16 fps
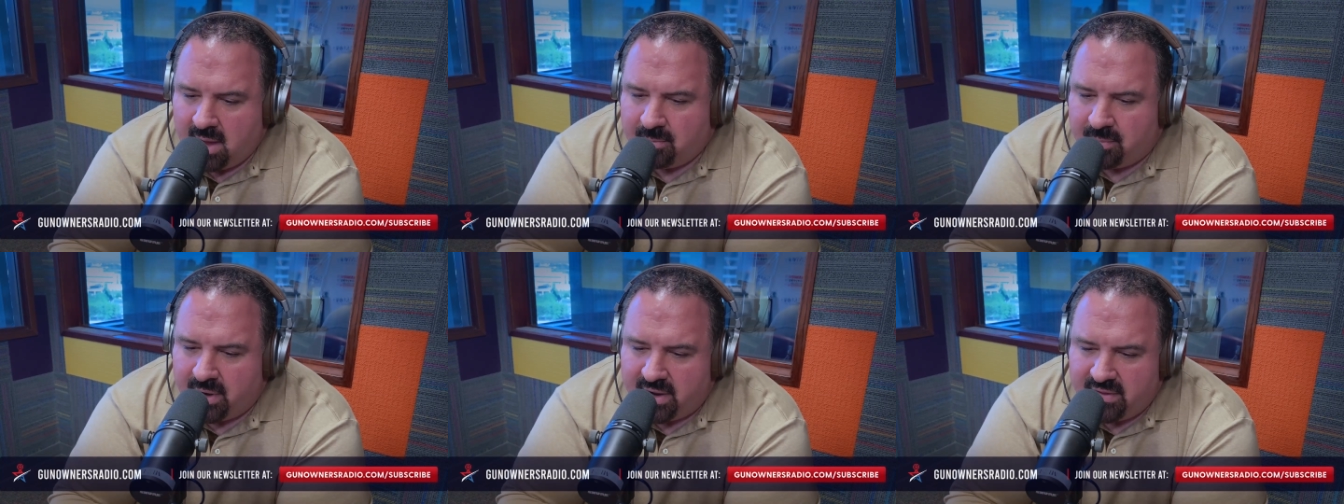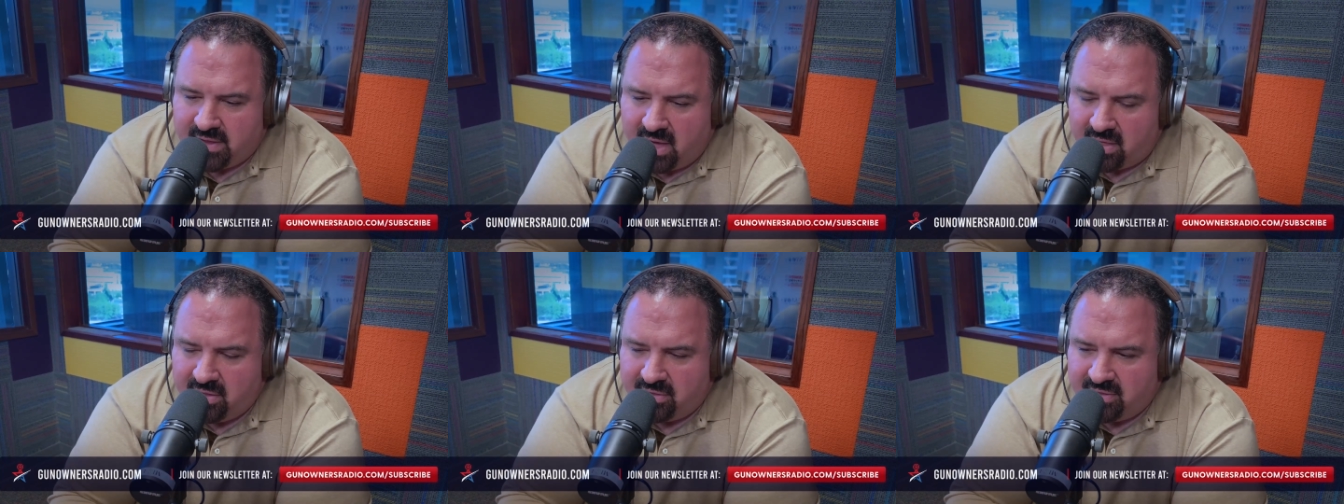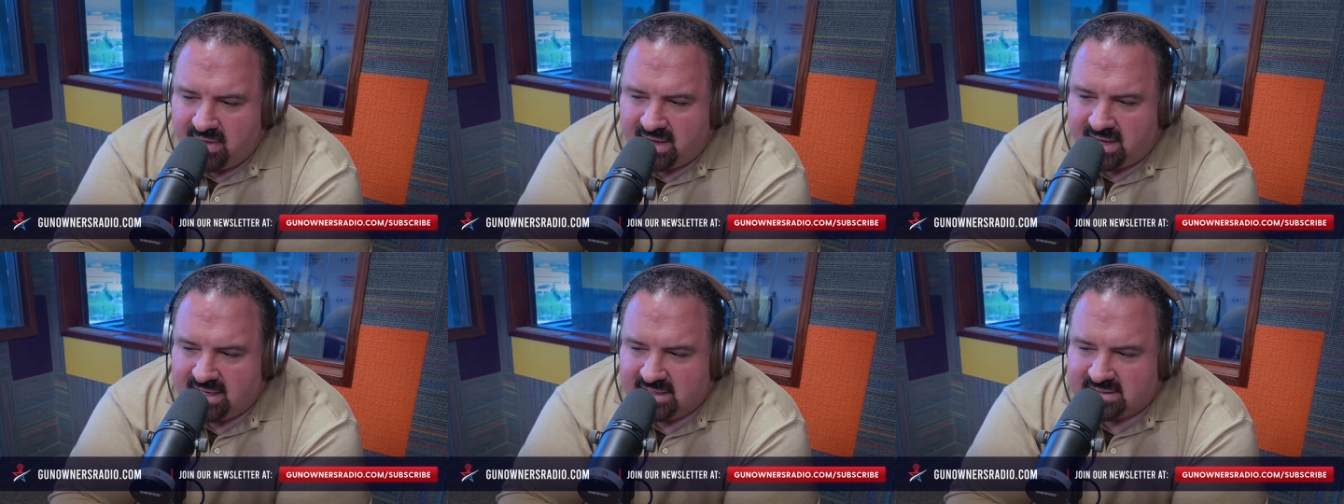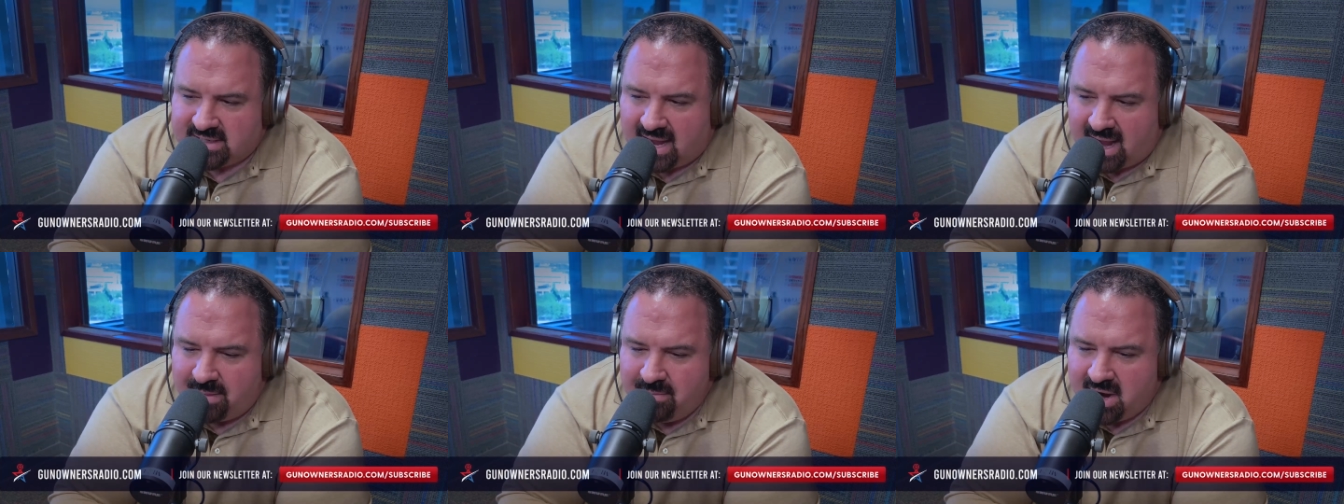But the other thing is,
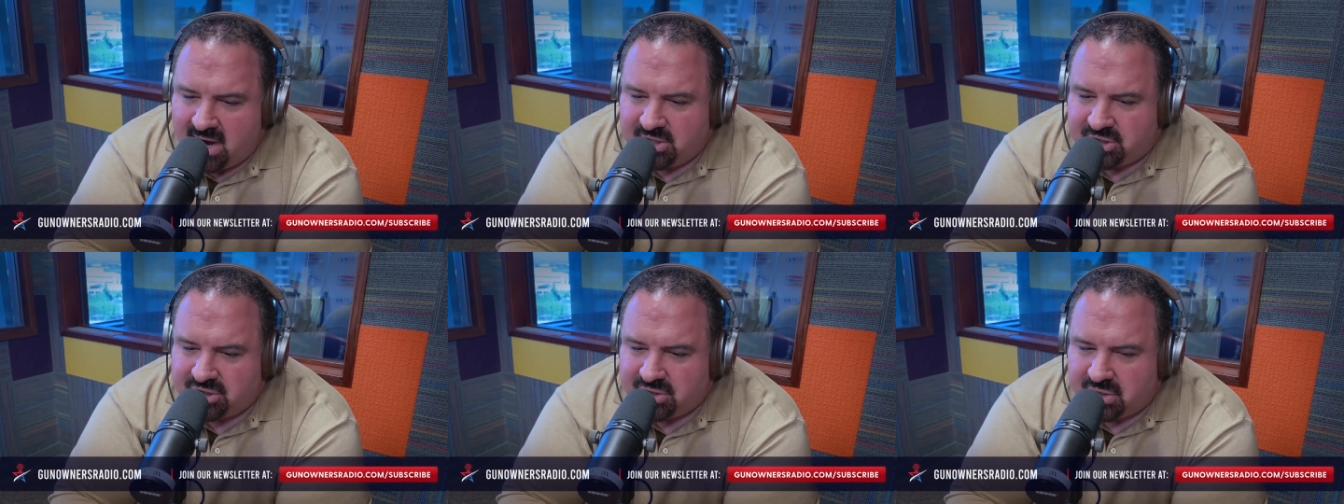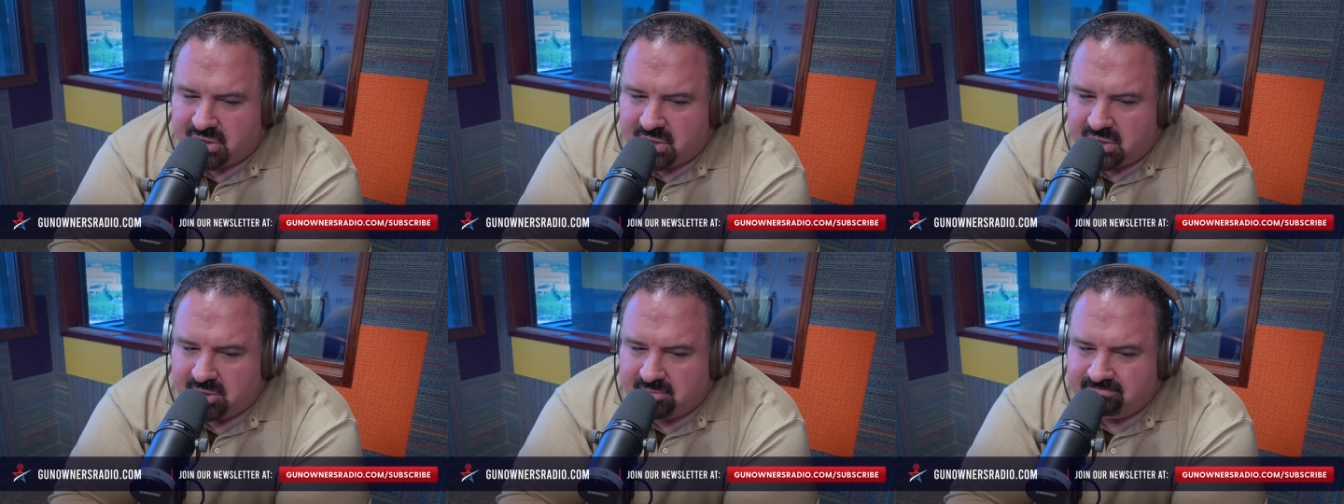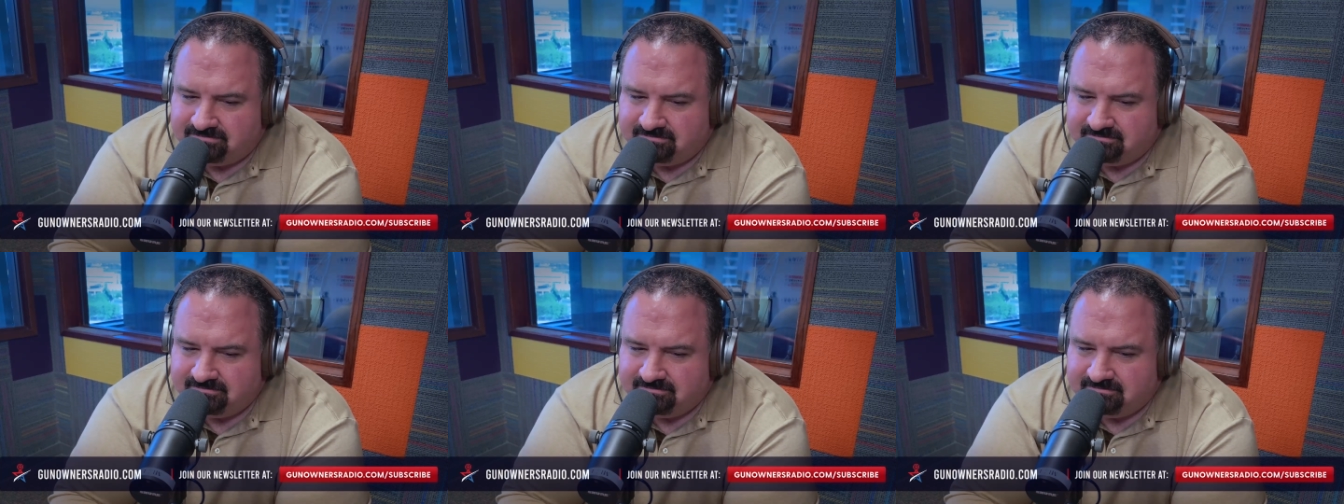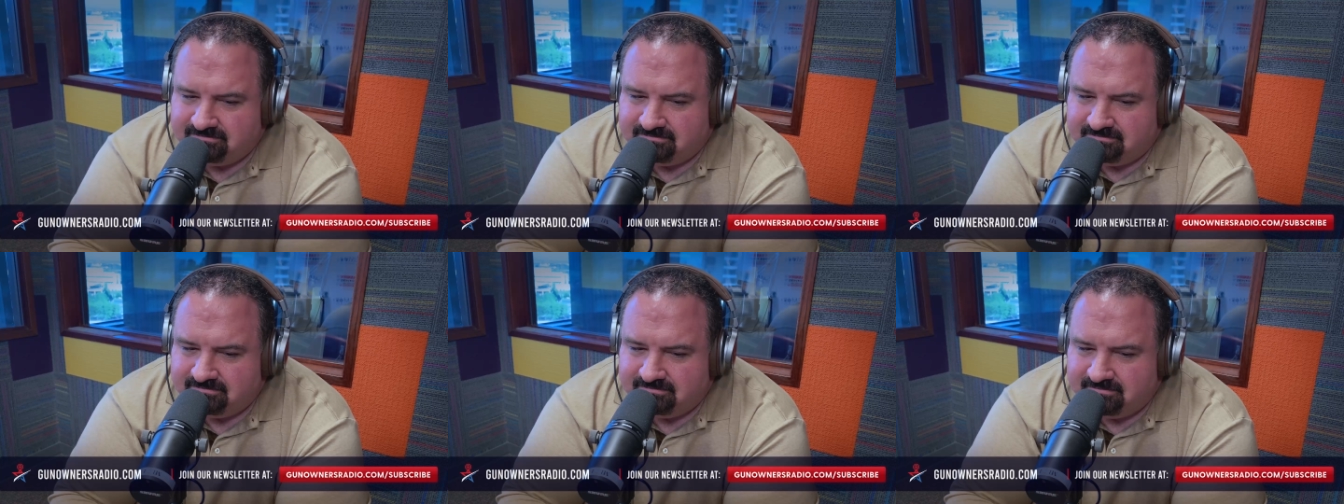I'm not sure
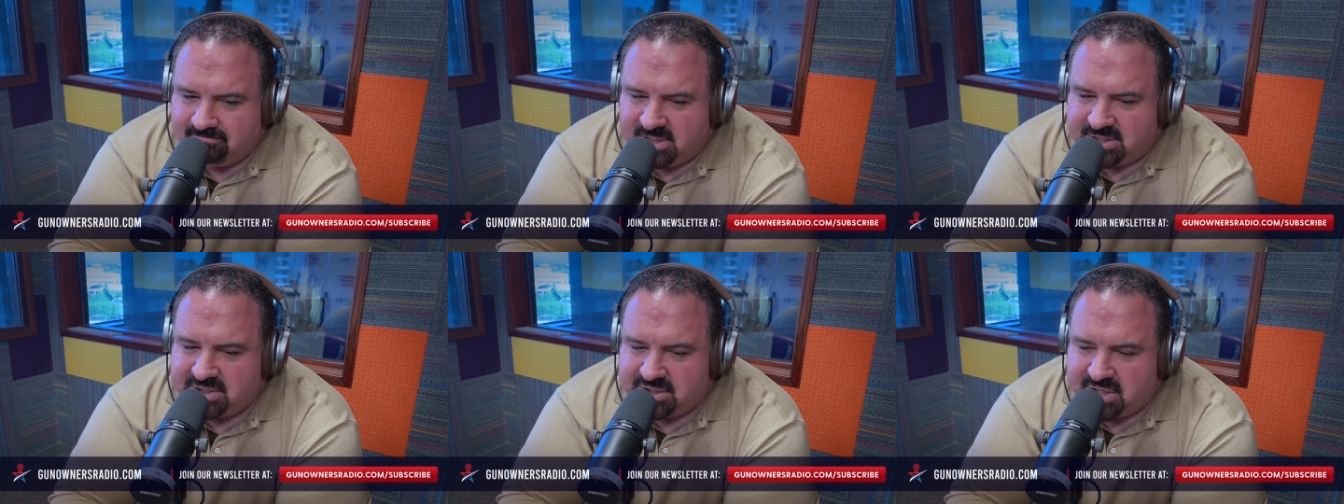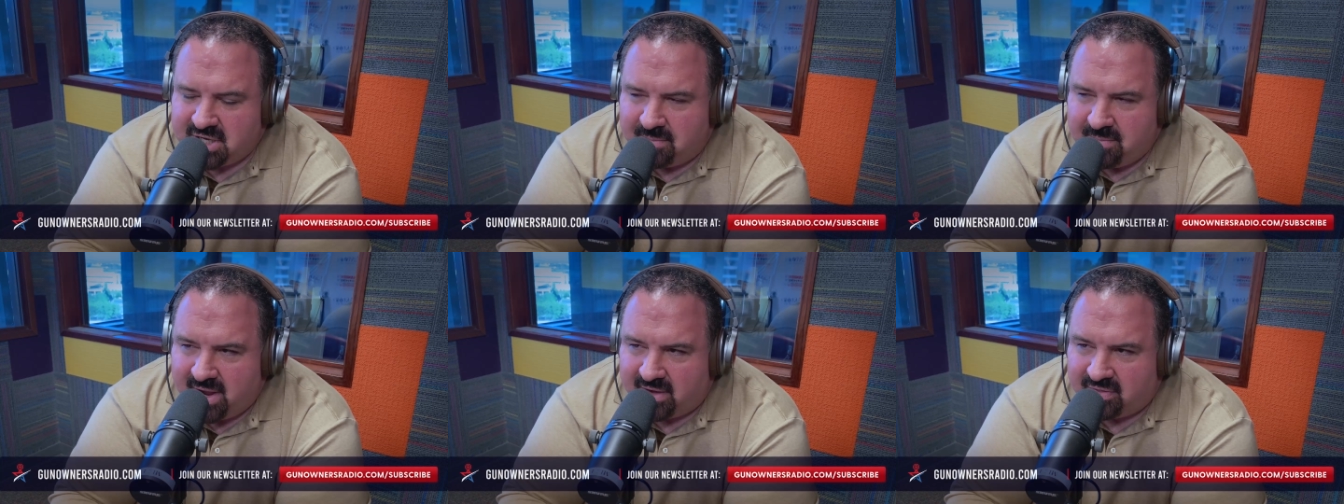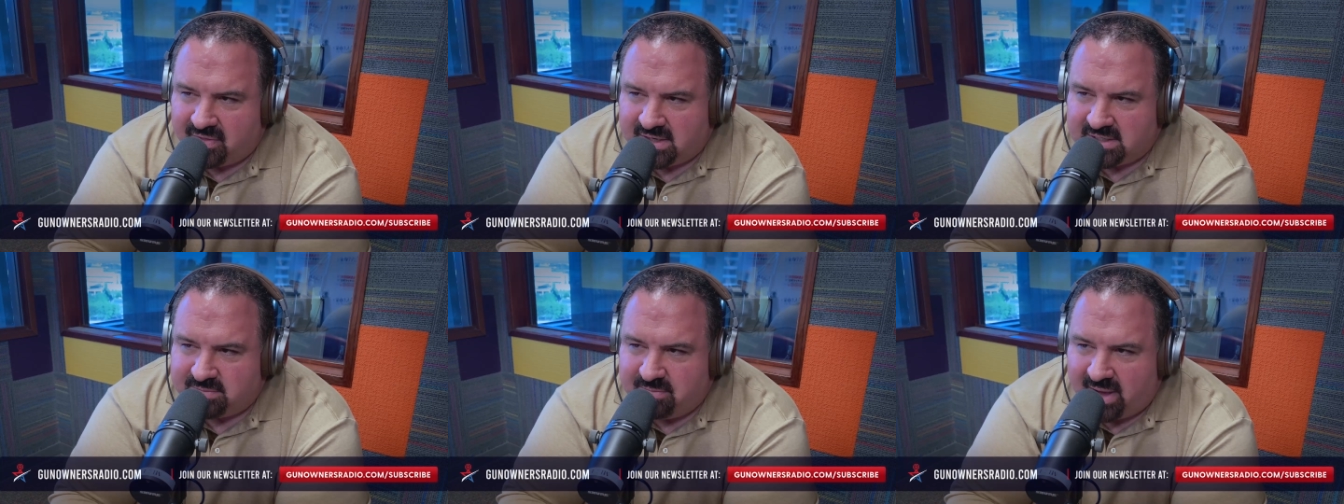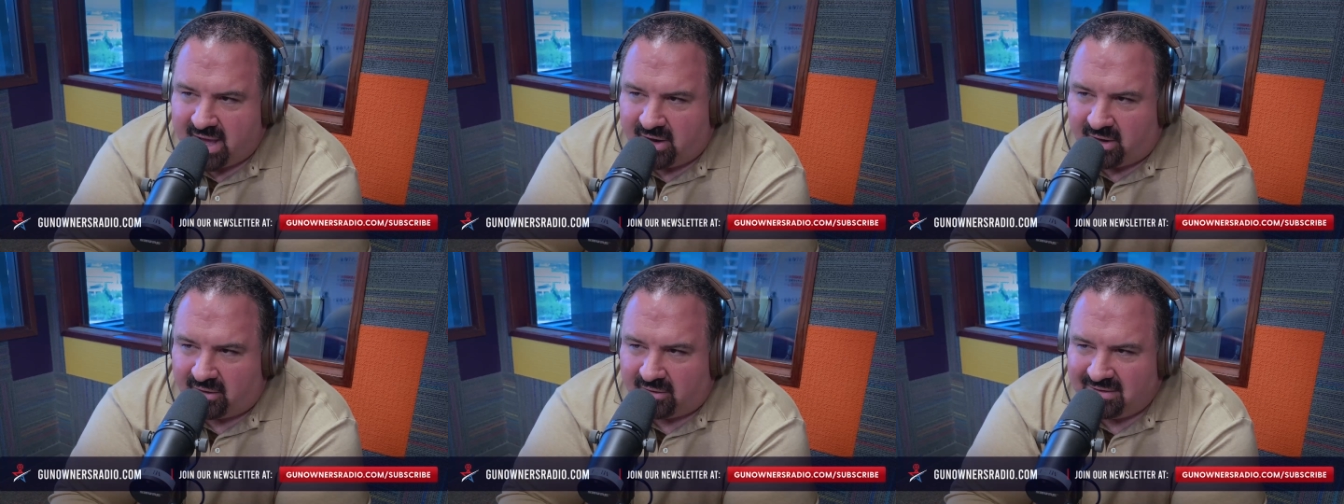this is going to make things
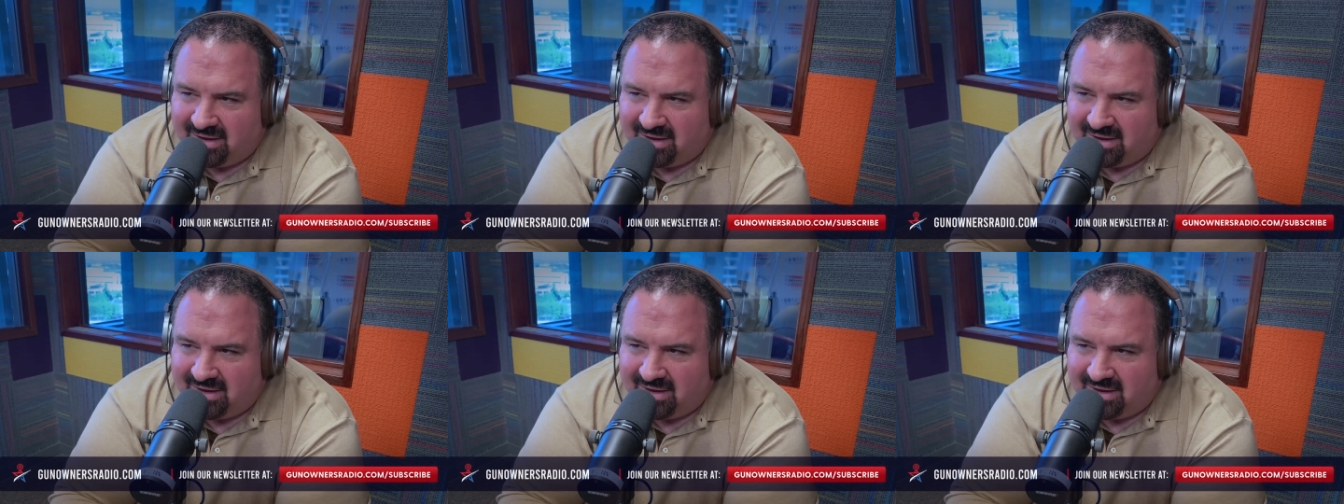better.